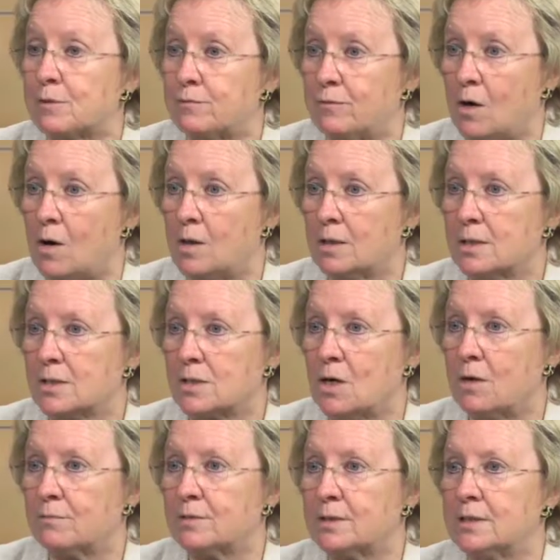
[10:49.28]
fall as
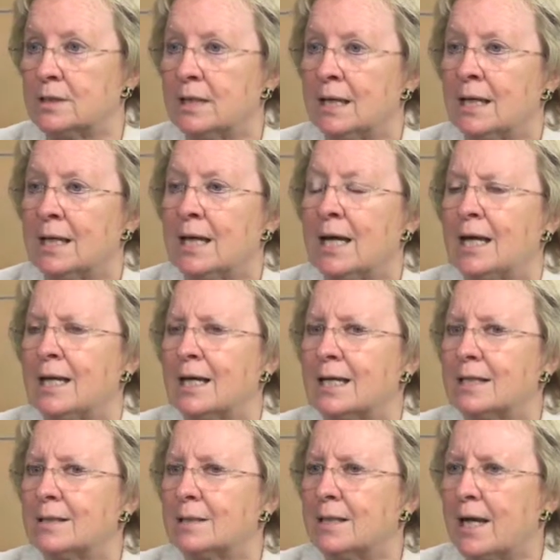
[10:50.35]
often, and I
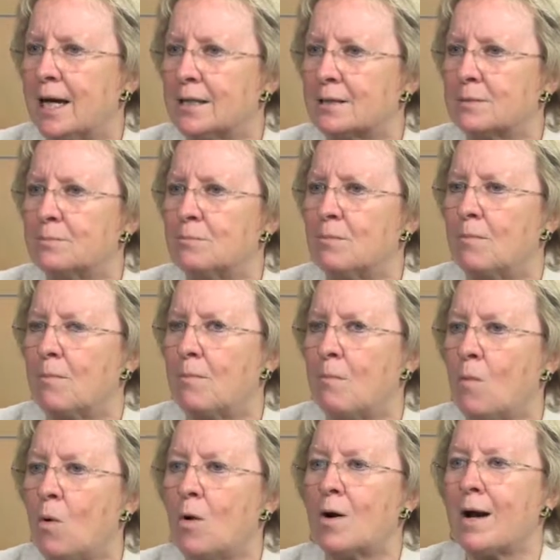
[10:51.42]
can get
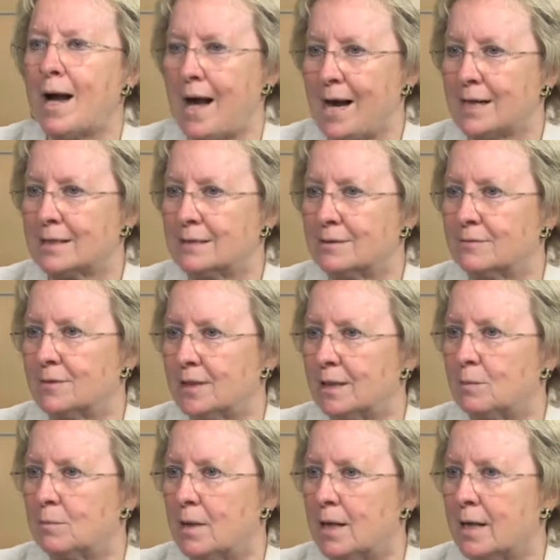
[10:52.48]
more active
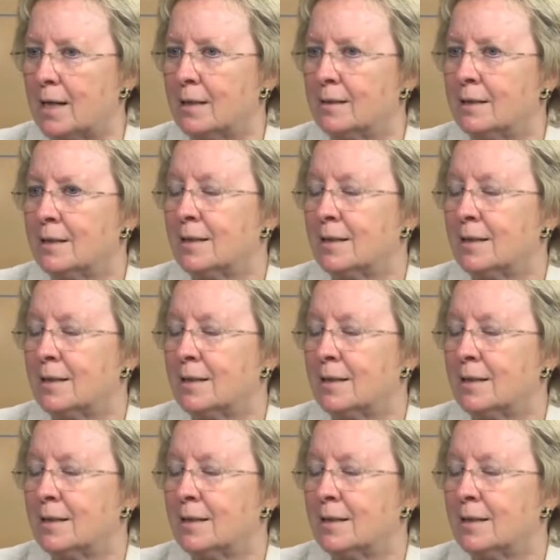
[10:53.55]
in my